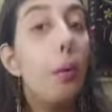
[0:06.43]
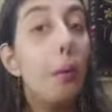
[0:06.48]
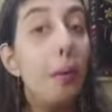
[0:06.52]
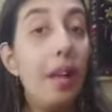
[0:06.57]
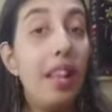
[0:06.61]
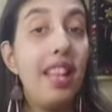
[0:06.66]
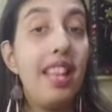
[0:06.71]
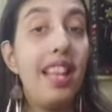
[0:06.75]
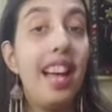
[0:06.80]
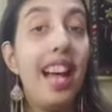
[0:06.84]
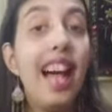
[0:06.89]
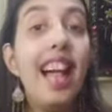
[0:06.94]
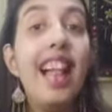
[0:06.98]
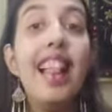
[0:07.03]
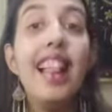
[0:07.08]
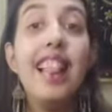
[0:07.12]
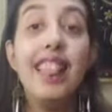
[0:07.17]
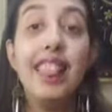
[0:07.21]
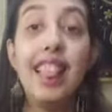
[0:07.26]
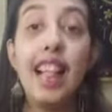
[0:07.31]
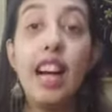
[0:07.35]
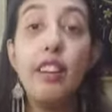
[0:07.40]
Well,
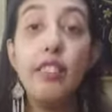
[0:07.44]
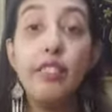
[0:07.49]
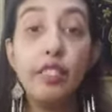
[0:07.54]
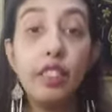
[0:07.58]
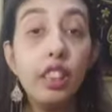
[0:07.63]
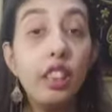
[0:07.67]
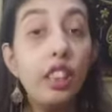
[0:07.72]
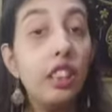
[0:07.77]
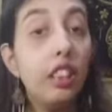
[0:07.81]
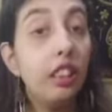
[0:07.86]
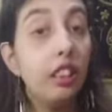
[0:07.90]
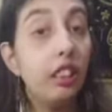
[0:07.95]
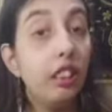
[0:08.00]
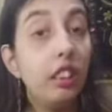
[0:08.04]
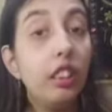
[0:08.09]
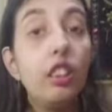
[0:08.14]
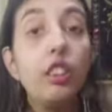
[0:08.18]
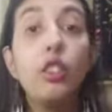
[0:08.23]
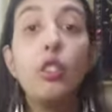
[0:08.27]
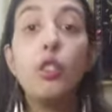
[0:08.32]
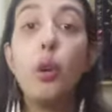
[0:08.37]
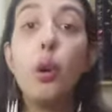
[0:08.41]
laughter is
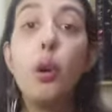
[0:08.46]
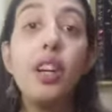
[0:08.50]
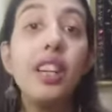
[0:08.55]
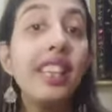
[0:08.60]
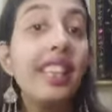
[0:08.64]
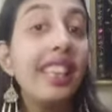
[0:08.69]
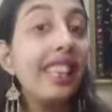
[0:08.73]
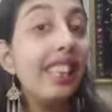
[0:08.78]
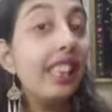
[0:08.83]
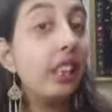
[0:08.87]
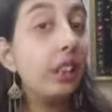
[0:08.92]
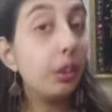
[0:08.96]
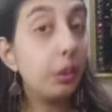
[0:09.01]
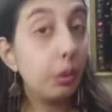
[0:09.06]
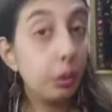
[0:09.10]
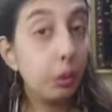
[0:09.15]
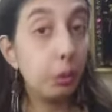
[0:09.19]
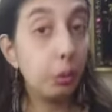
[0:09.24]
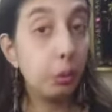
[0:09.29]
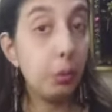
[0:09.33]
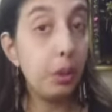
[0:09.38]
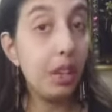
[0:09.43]
a strong healing
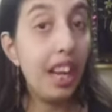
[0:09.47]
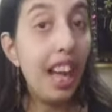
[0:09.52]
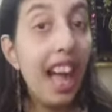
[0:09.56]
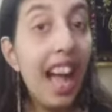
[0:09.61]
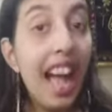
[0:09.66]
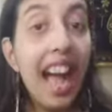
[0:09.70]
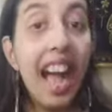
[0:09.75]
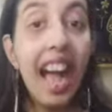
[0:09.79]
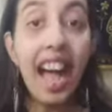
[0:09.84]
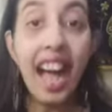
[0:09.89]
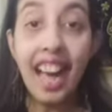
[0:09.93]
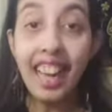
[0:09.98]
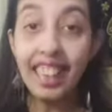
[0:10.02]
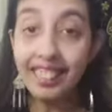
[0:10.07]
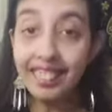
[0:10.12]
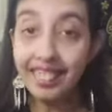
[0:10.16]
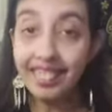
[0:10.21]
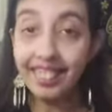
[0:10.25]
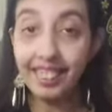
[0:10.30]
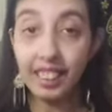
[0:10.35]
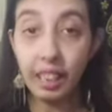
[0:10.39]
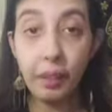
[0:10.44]
tool
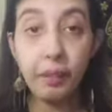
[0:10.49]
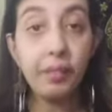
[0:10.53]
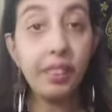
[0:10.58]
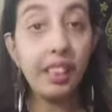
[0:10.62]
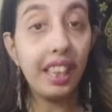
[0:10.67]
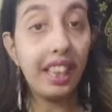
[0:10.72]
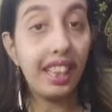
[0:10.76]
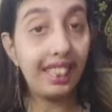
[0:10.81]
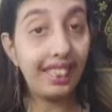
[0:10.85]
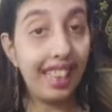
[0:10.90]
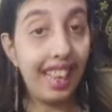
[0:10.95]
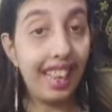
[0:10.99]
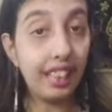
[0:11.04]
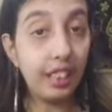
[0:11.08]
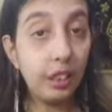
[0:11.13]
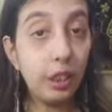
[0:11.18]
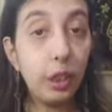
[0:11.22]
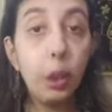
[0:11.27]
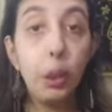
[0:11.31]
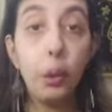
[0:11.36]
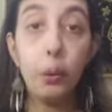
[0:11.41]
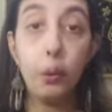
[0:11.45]
as it comes
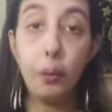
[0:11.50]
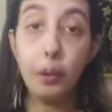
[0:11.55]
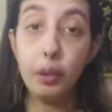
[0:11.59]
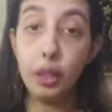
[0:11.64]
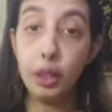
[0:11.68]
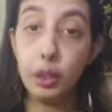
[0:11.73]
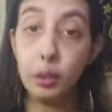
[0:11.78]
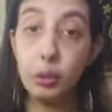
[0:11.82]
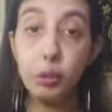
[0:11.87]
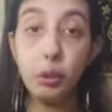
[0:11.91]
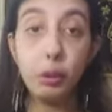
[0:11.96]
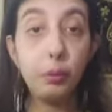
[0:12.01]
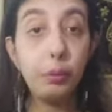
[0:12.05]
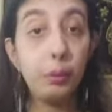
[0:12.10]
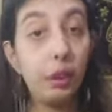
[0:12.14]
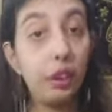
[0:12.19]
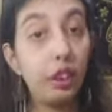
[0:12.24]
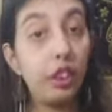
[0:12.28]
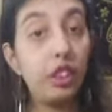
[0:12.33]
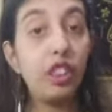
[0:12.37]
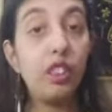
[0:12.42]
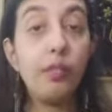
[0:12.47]
attached with a huge
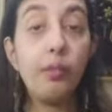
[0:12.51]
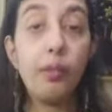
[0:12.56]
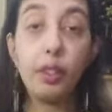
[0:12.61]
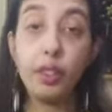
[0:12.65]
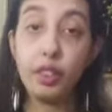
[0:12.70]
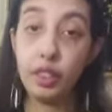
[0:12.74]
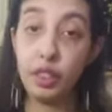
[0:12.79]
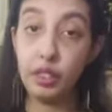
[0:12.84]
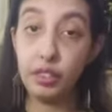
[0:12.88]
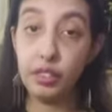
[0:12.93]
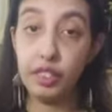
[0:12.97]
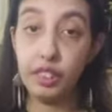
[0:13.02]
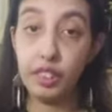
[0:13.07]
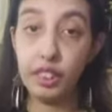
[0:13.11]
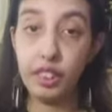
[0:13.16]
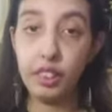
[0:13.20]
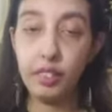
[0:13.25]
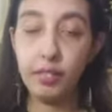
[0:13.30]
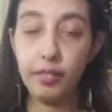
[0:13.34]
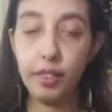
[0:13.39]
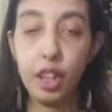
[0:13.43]
burst of positivity.